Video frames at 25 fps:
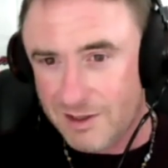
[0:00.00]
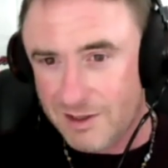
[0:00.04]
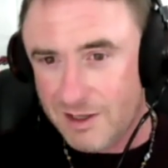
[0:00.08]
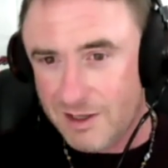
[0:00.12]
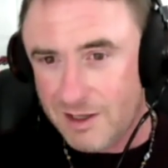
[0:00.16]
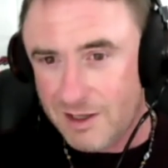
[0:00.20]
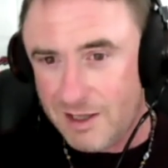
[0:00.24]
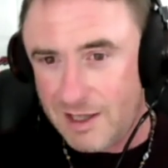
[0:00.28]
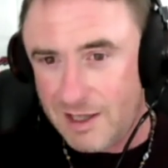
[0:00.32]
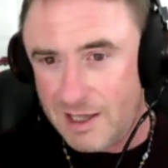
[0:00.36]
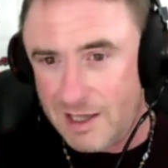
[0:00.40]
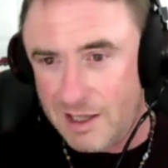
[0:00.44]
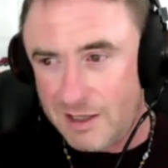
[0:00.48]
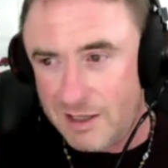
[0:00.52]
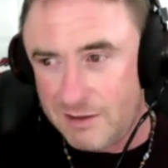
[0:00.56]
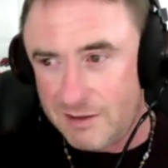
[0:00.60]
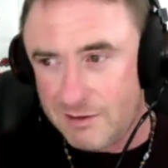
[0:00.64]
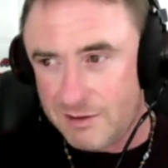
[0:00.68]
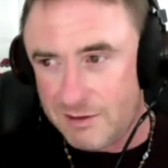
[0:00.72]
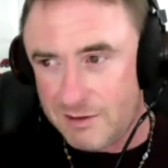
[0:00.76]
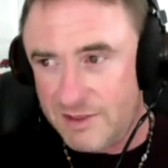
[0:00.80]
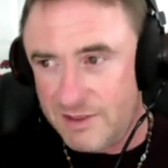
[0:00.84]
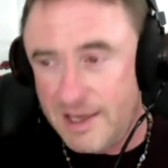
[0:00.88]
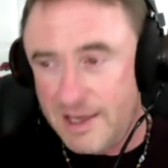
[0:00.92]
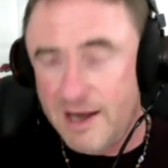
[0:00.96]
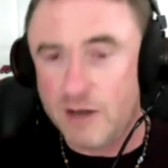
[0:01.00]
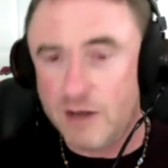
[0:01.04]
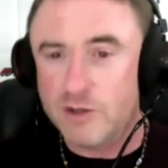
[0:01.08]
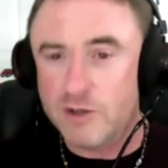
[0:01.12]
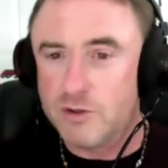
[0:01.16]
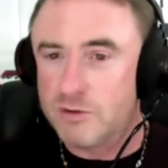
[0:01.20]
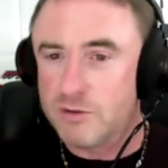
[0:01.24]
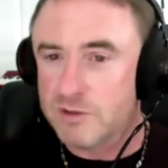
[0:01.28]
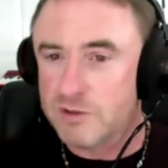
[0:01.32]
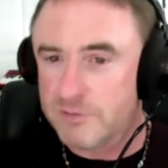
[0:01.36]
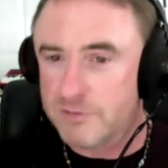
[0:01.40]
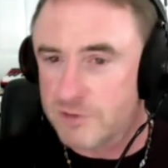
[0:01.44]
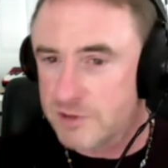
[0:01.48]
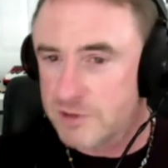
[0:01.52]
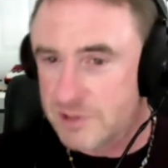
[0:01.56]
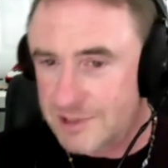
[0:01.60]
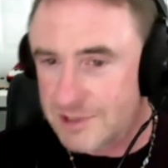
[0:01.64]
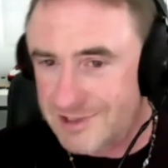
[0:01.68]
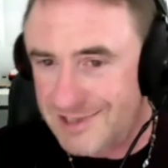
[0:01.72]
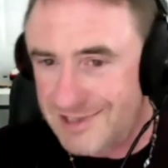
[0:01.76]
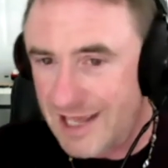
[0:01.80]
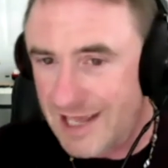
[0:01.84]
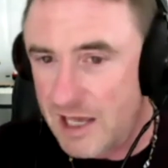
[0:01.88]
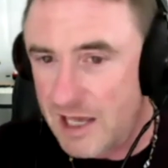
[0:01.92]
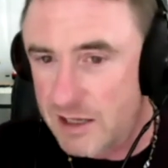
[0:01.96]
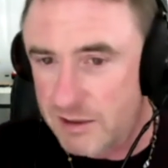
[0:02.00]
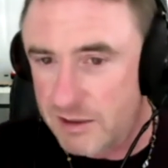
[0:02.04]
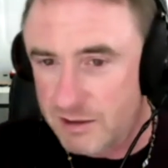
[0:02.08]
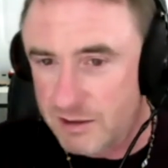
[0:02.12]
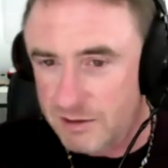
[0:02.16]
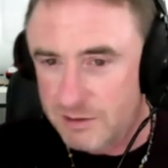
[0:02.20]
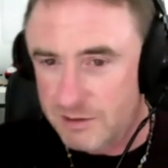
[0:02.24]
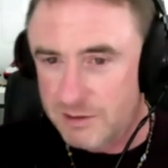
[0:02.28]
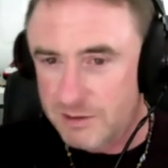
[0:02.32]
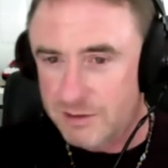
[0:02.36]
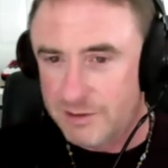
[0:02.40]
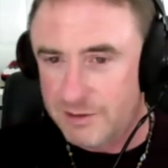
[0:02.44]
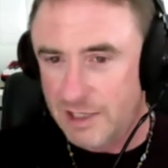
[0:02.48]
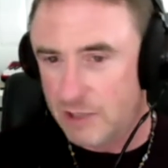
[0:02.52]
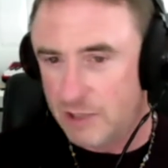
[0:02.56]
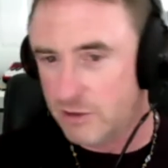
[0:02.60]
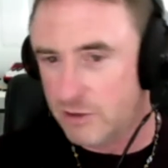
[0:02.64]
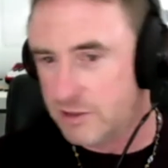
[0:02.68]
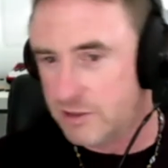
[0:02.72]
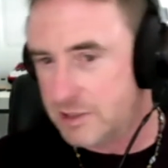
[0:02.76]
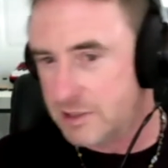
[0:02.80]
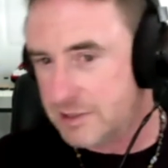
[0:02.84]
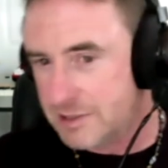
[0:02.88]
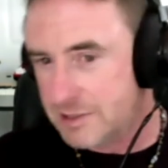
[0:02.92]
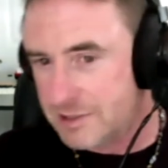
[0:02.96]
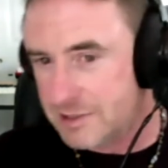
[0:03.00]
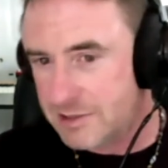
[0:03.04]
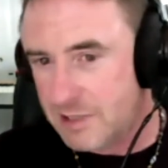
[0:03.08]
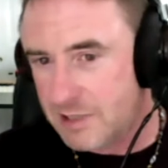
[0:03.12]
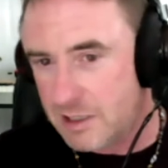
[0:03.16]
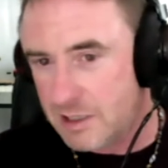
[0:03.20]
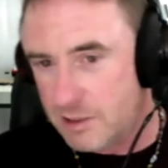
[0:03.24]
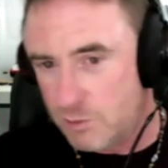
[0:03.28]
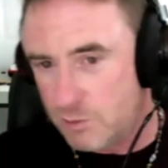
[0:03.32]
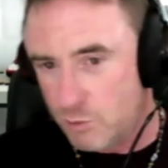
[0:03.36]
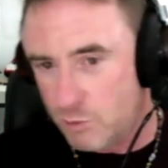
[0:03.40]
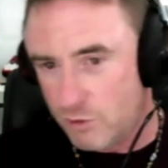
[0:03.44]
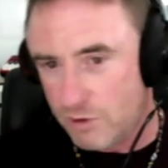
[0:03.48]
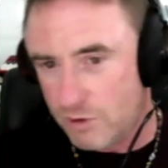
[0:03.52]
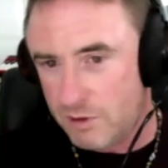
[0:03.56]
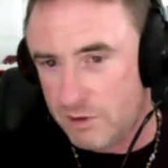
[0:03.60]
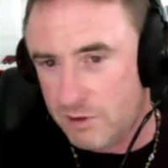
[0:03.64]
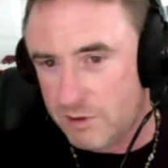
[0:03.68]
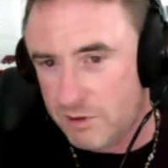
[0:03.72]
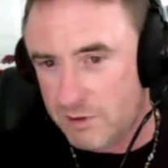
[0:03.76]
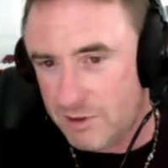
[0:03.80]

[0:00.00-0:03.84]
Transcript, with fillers: And their universe is dead. They don't exist anymore.